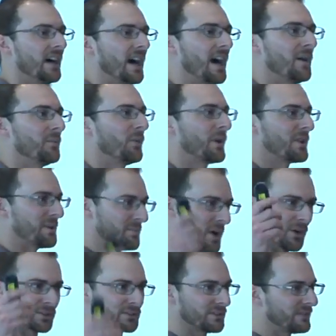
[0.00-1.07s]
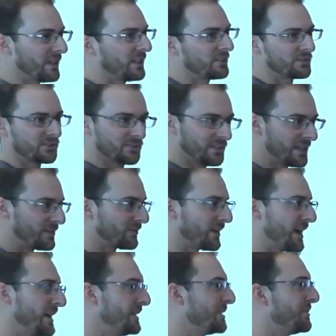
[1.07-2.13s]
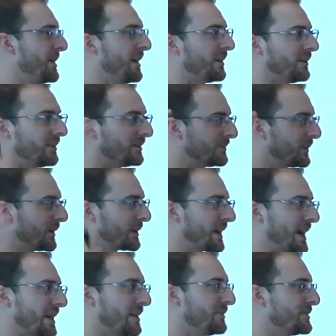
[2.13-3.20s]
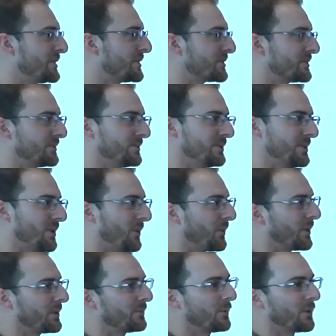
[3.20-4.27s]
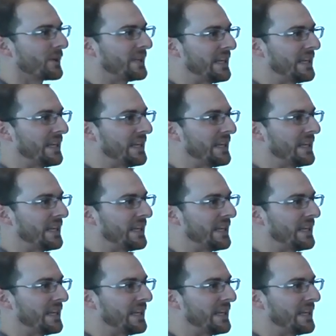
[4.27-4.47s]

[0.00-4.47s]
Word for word: Uh, where the most of us live right in the middle. We're kind of just, you know, we're, we're